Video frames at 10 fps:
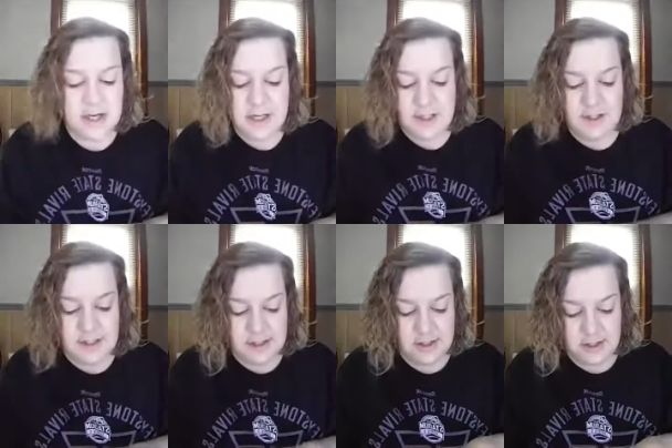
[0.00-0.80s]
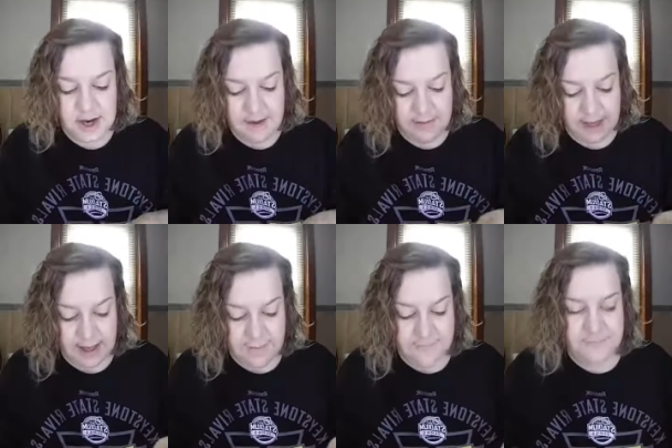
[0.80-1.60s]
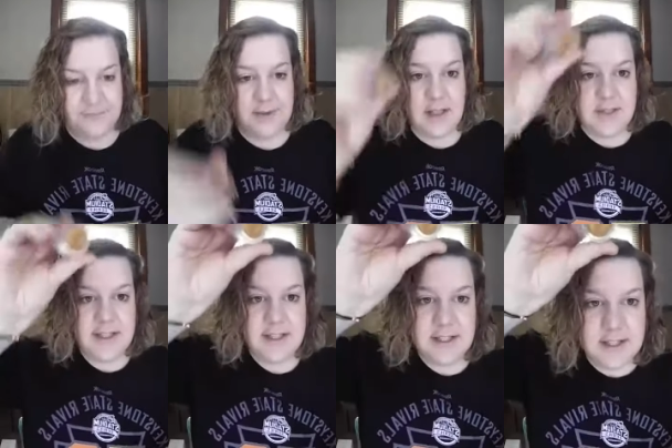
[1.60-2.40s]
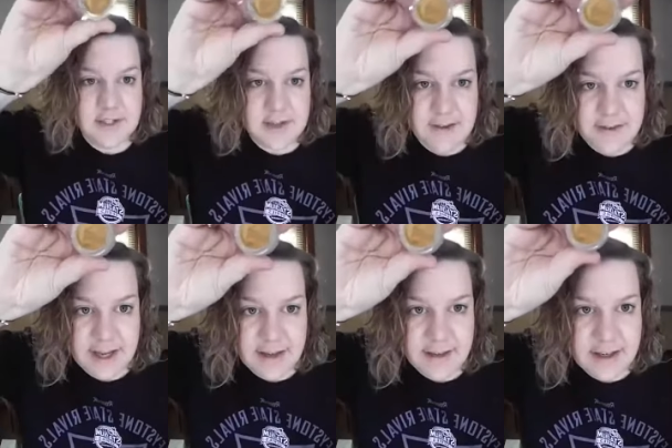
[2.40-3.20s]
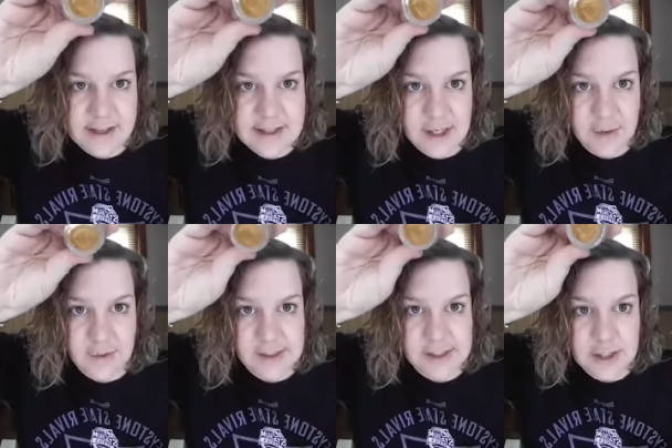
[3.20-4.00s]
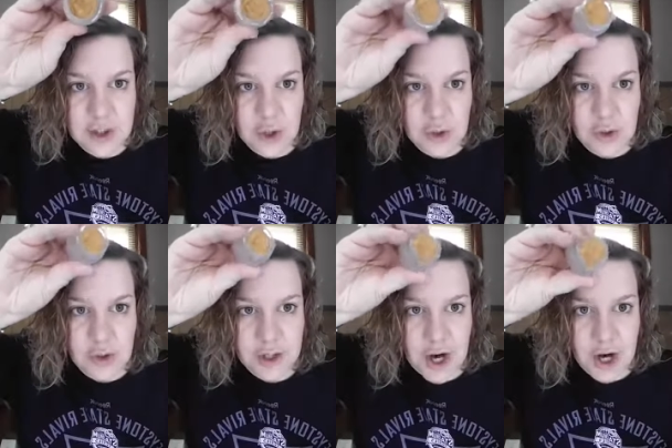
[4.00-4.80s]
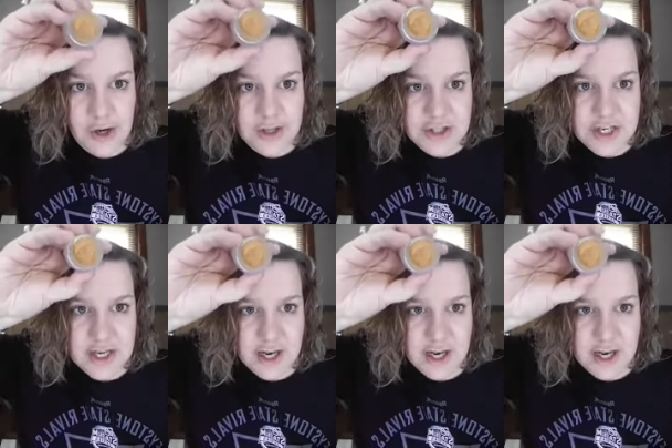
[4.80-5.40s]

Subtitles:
are going to use Extravagant. This is Extravagant. It is like a really gold orangey